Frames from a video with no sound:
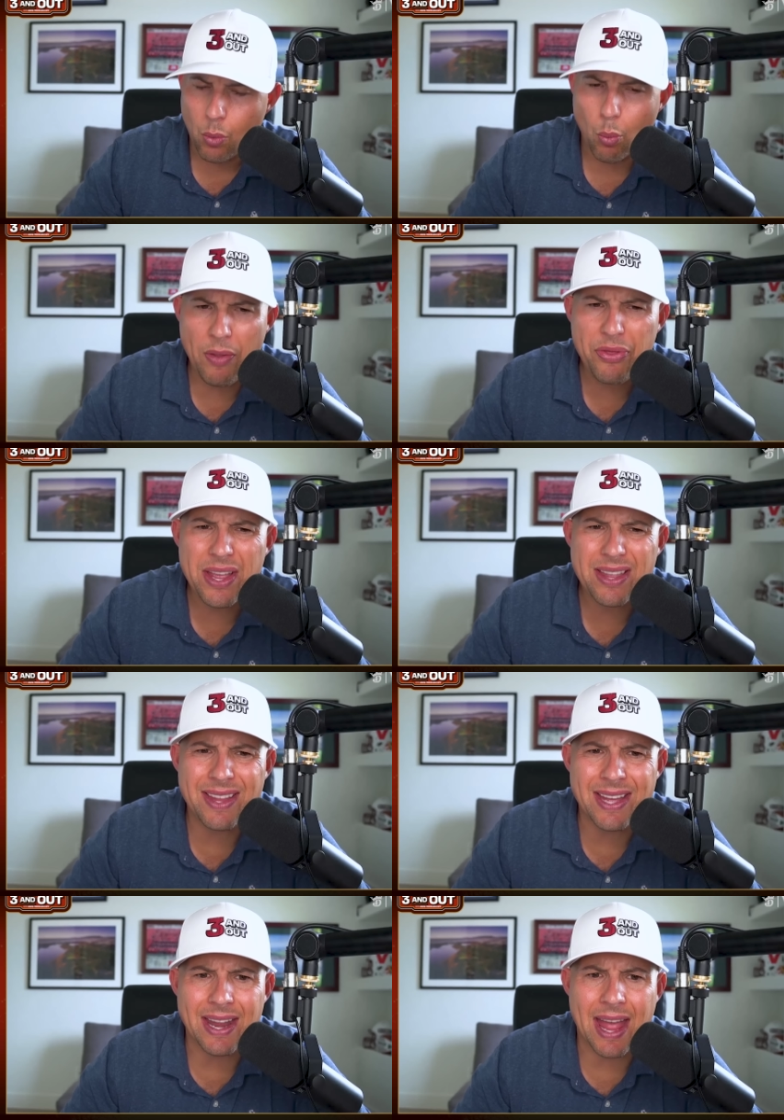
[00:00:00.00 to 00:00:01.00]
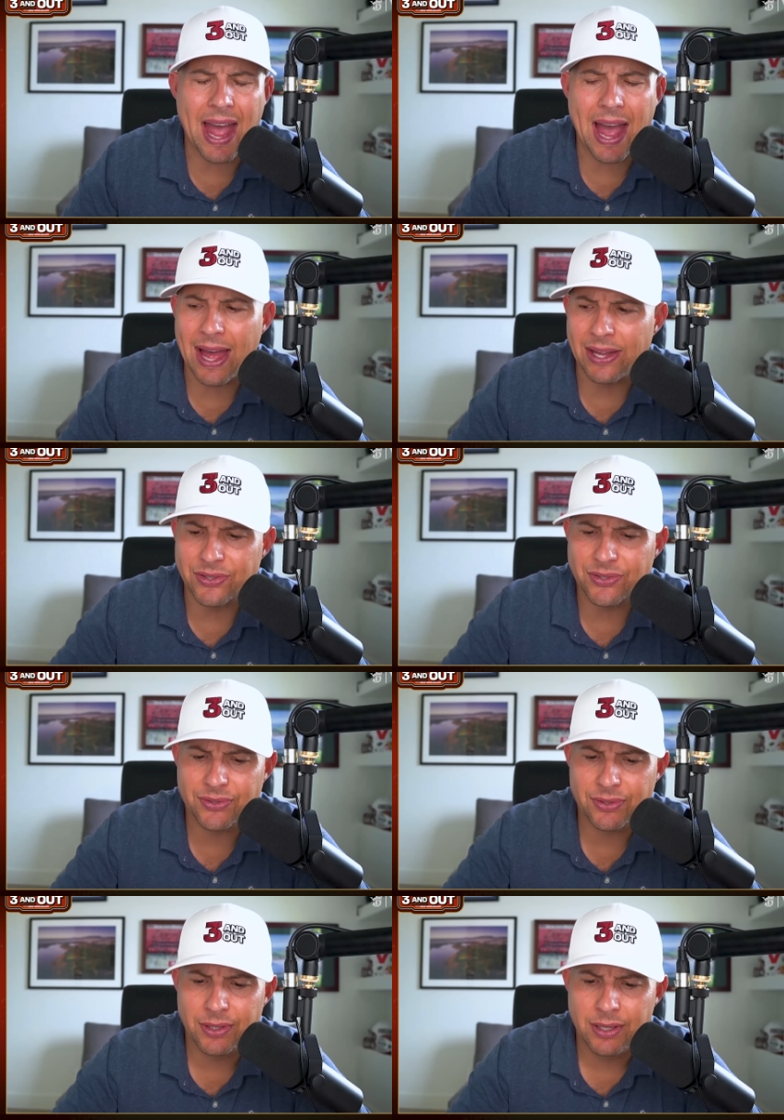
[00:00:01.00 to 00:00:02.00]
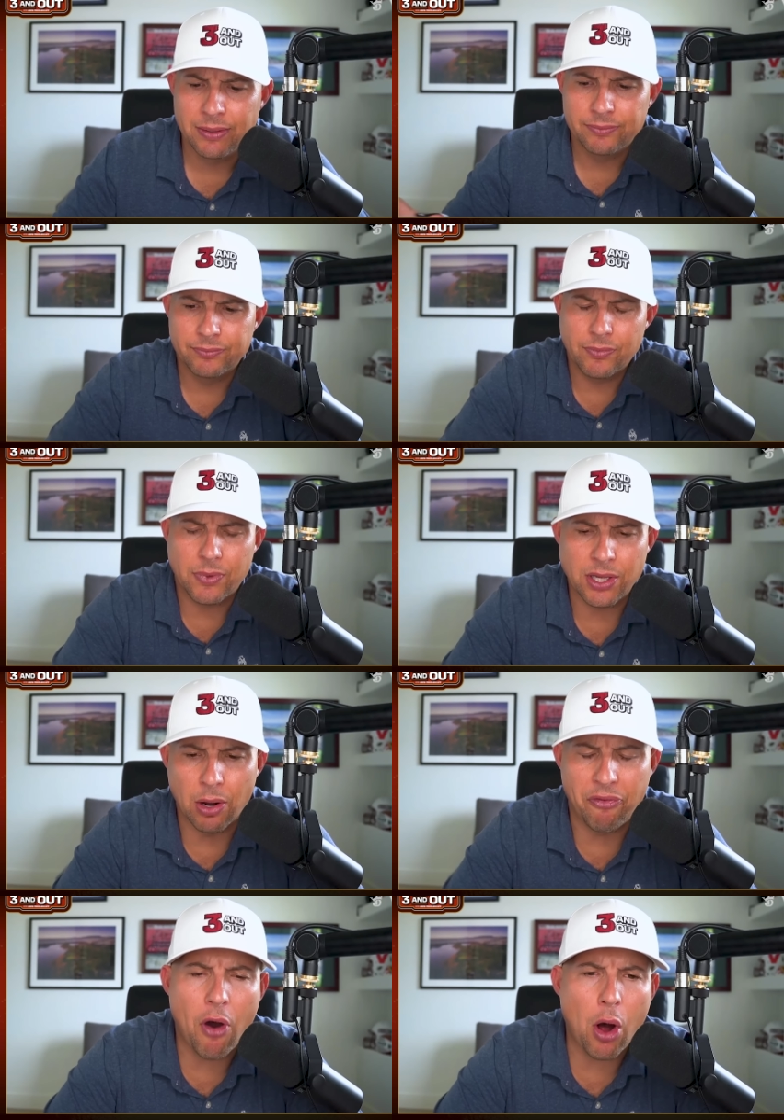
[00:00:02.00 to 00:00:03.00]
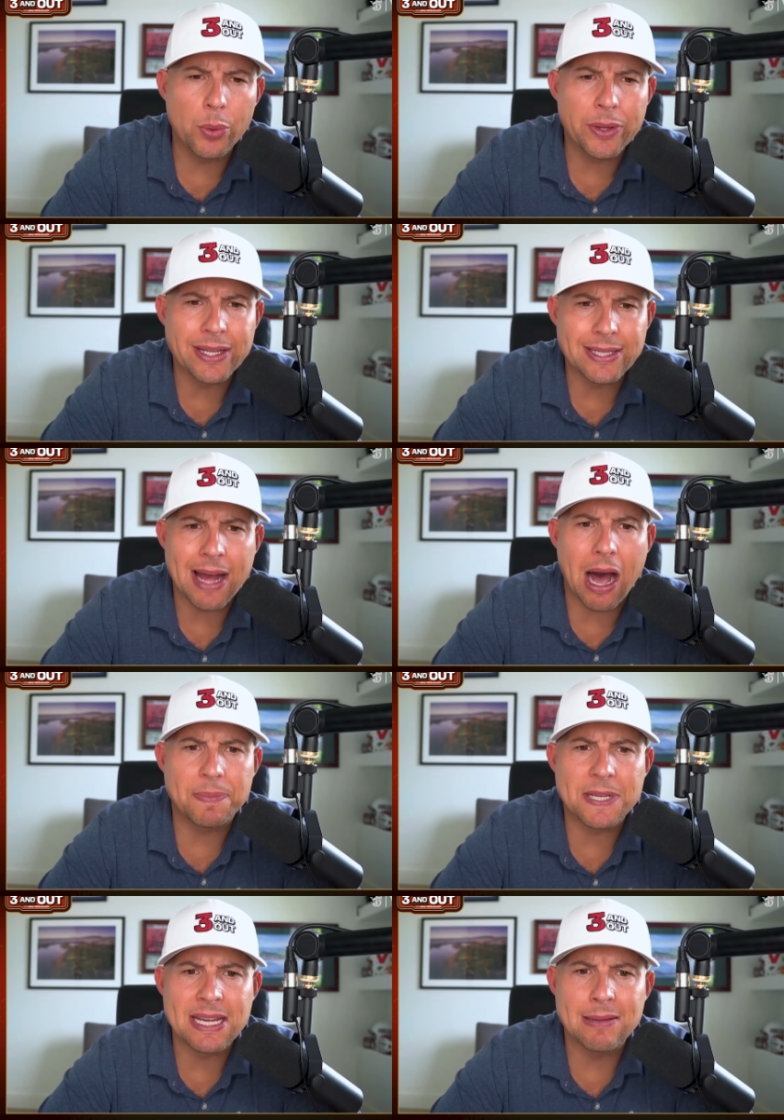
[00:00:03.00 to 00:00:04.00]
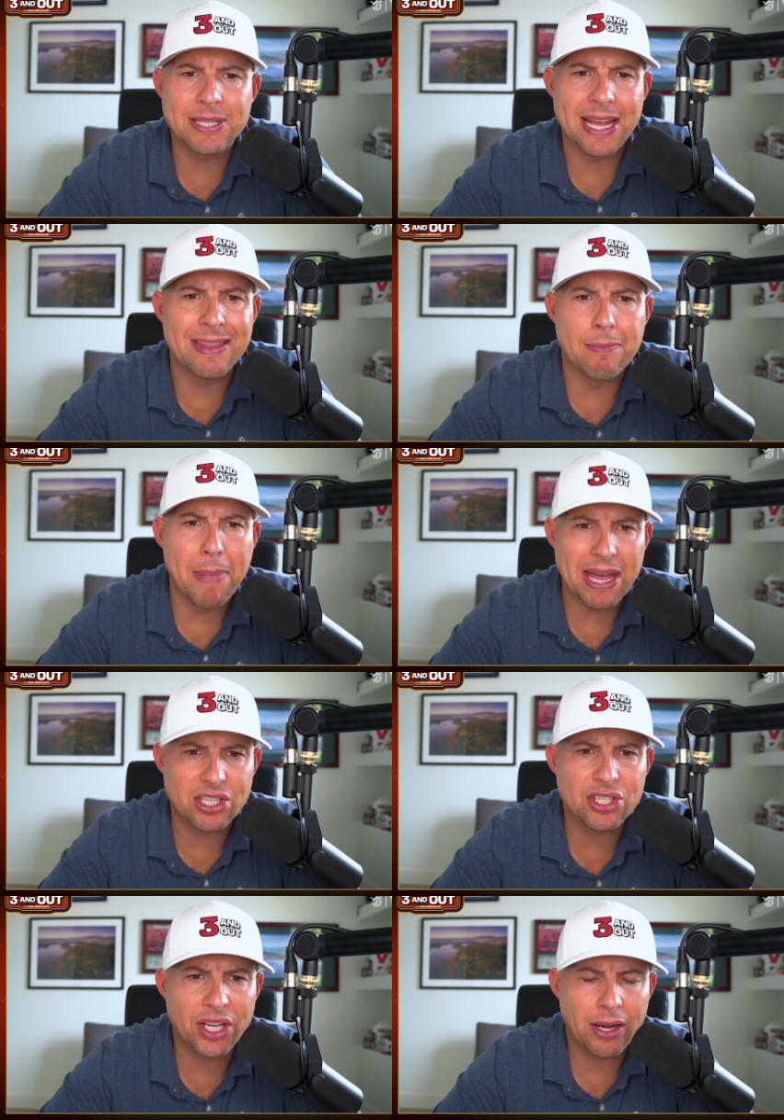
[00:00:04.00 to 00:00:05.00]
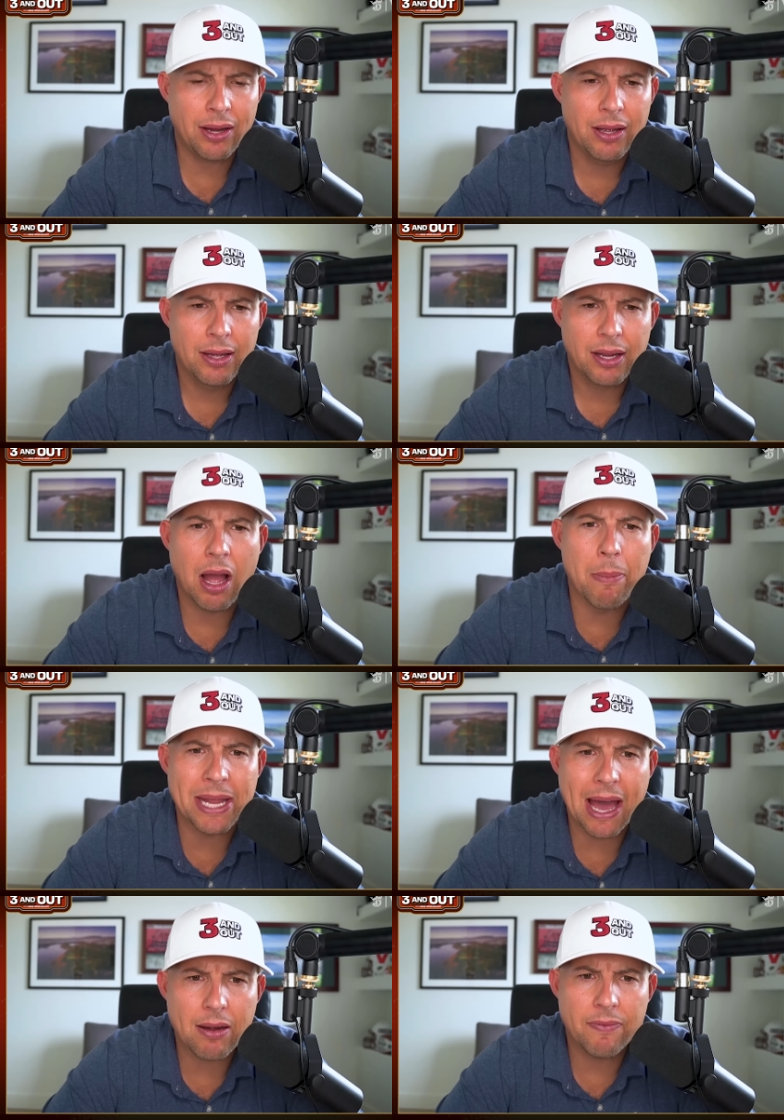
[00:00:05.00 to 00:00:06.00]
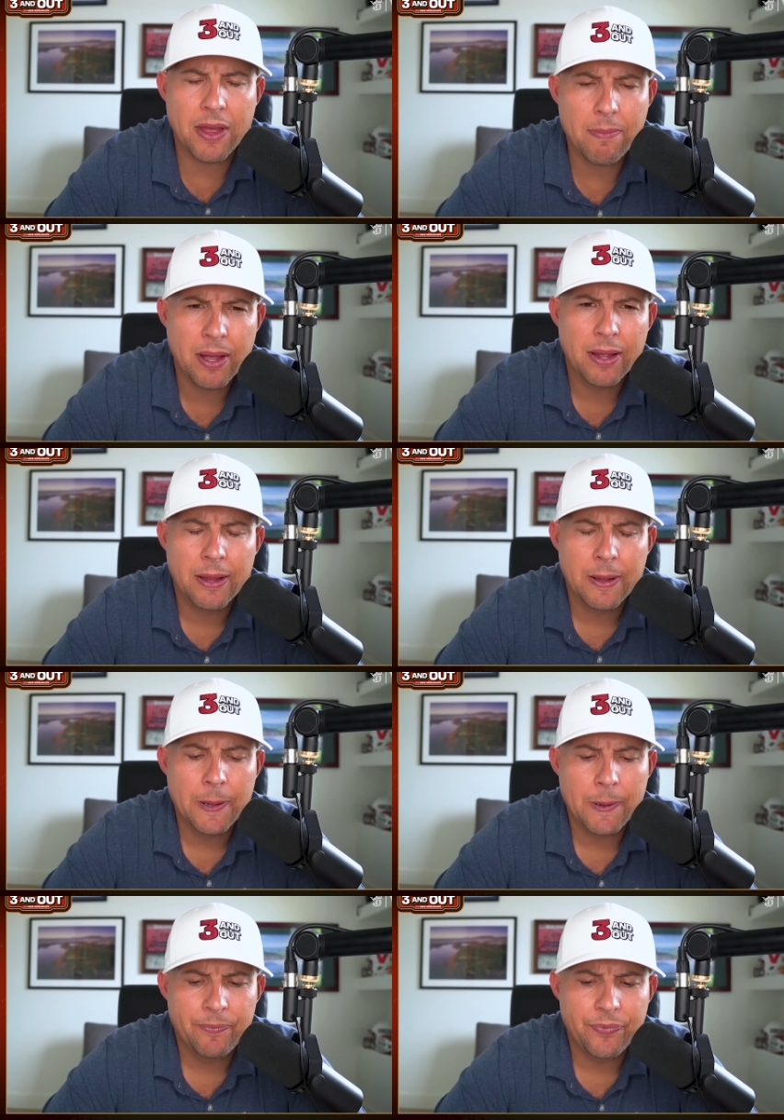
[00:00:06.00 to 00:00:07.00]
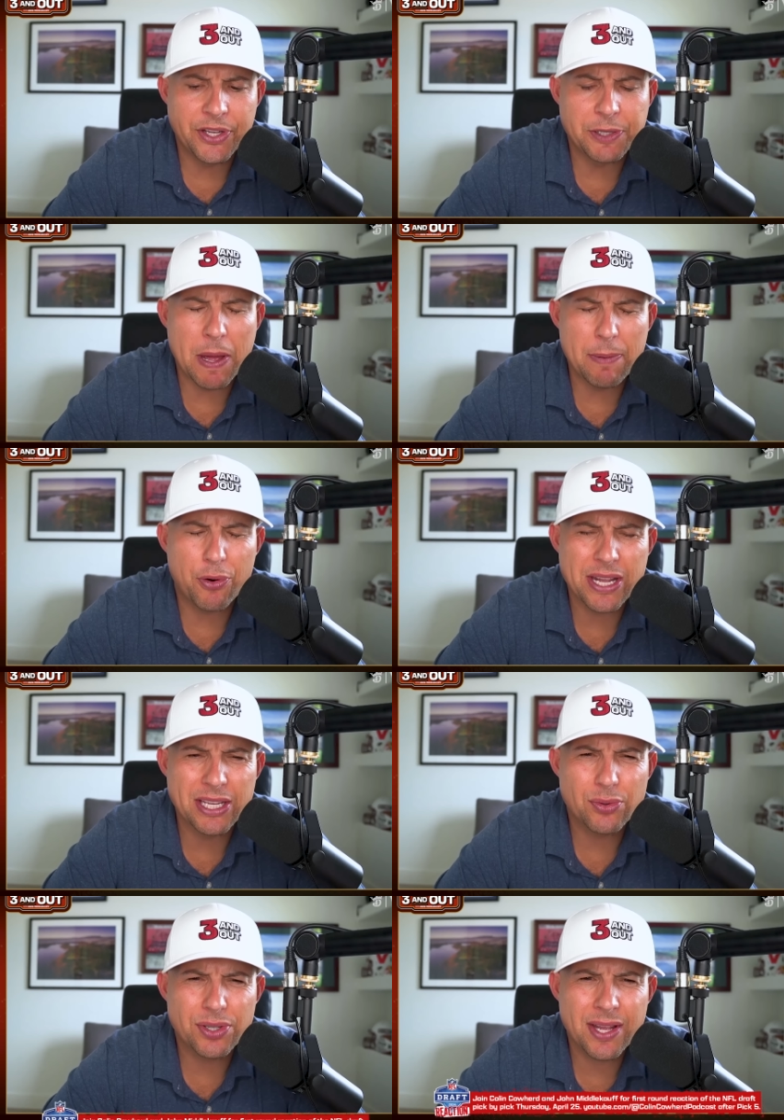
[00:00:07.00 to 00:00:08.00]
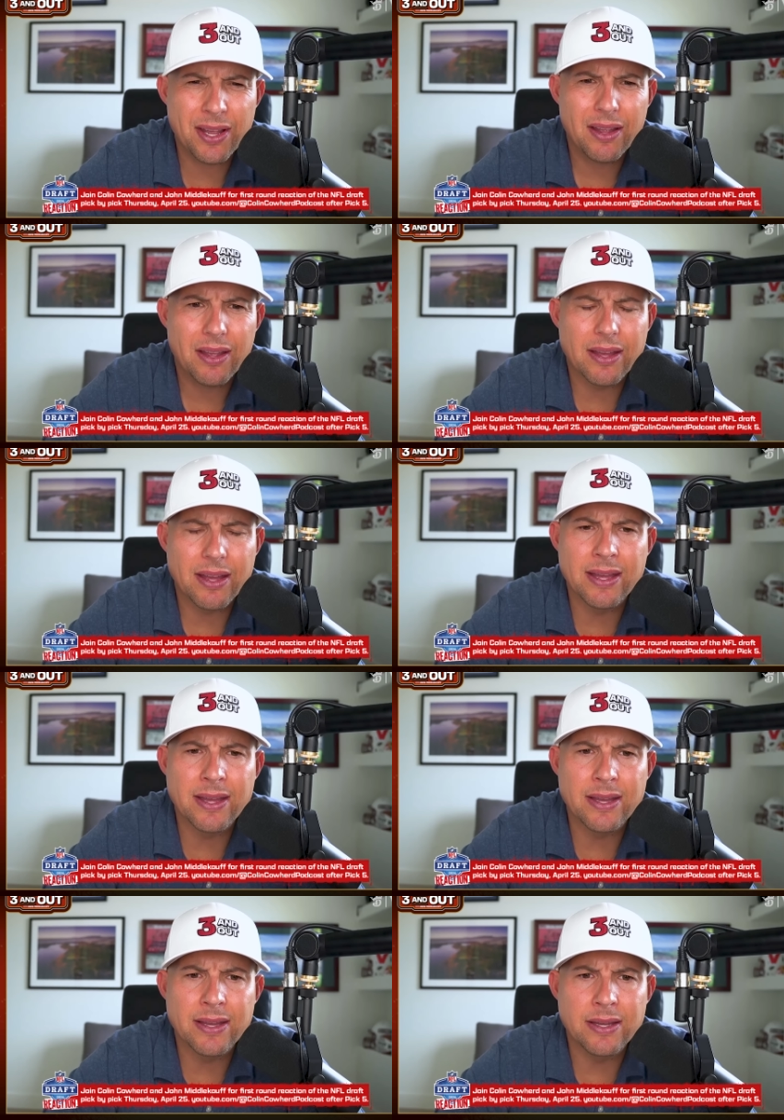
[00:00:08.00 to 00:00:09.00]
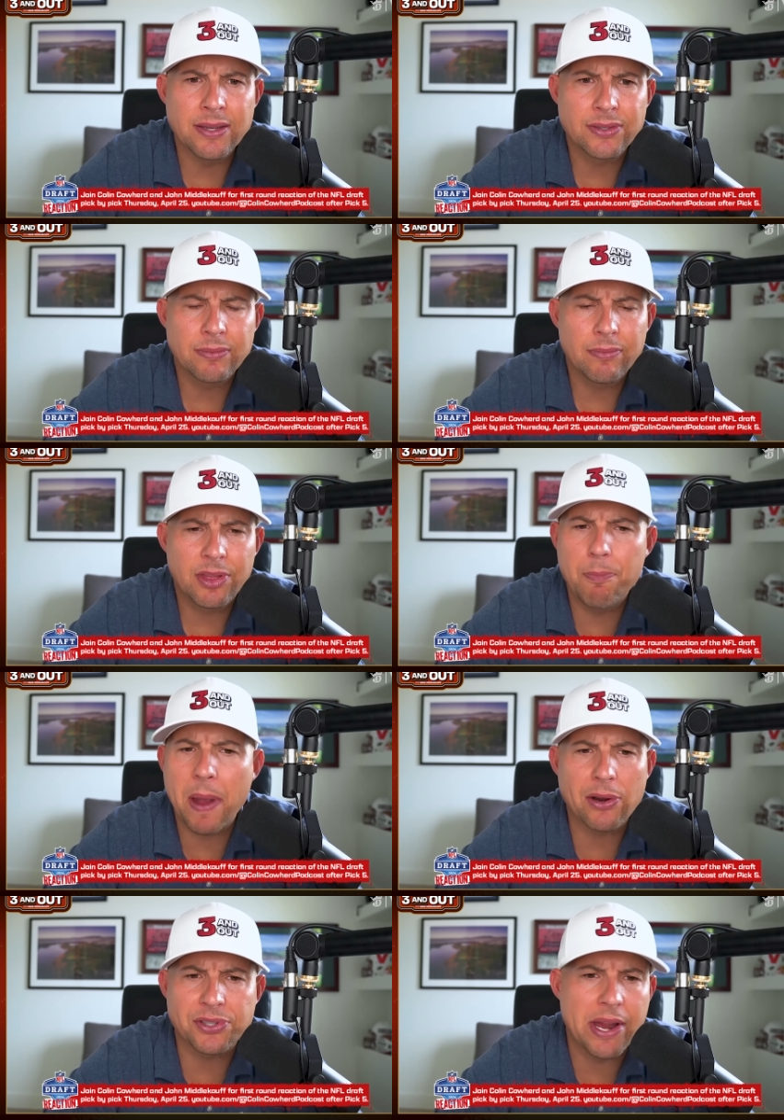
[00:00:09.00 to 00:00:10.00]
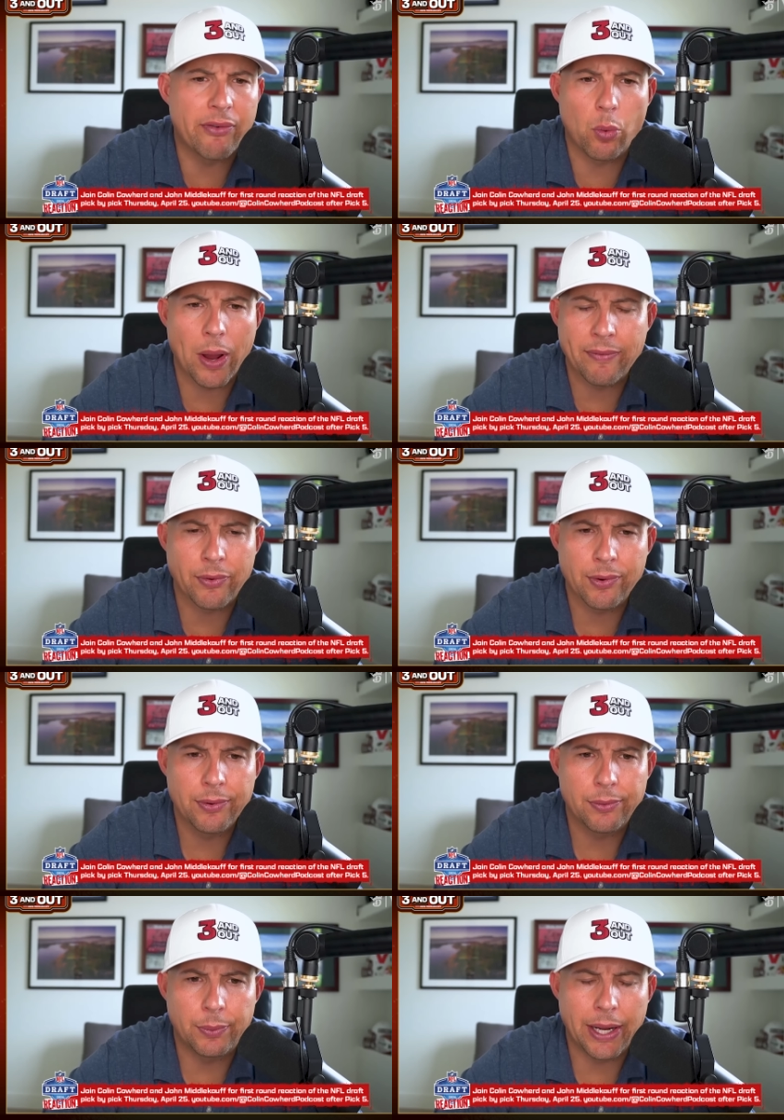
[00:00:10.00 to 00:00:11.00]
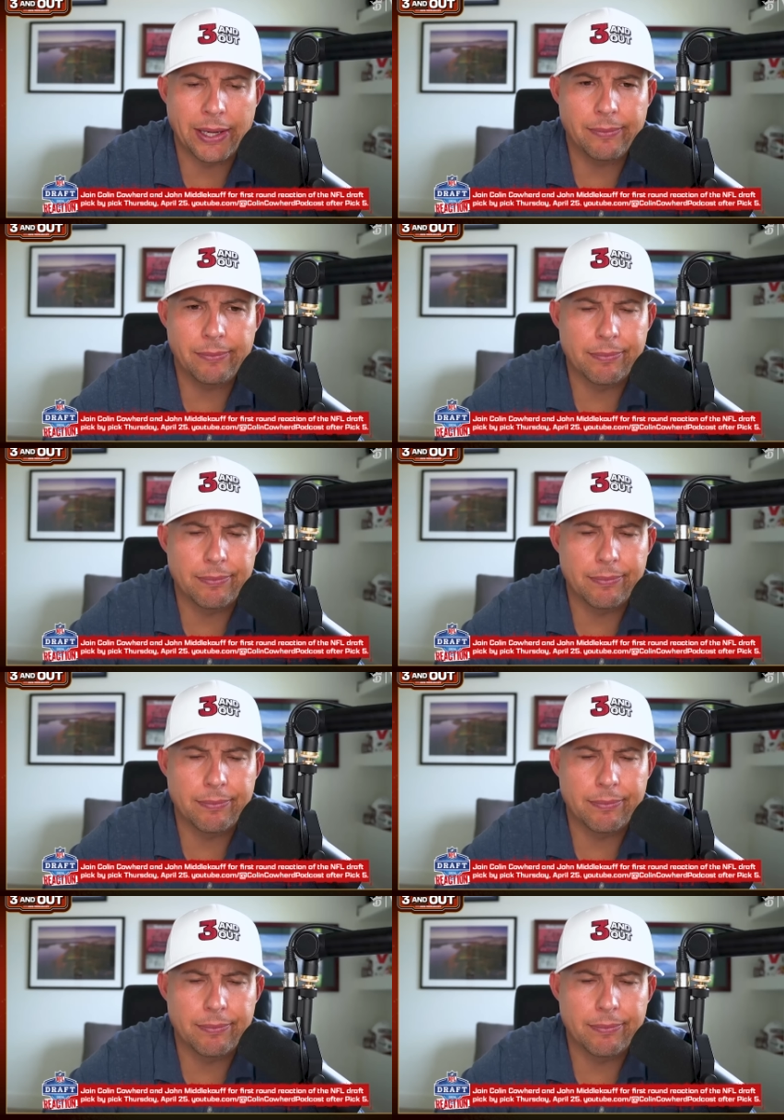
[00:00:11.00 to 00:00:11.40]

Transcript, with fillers: One thing that has, you know, following these top teams and the messaging coming out of them that's been pretty interesting is the Bears never wavered, right?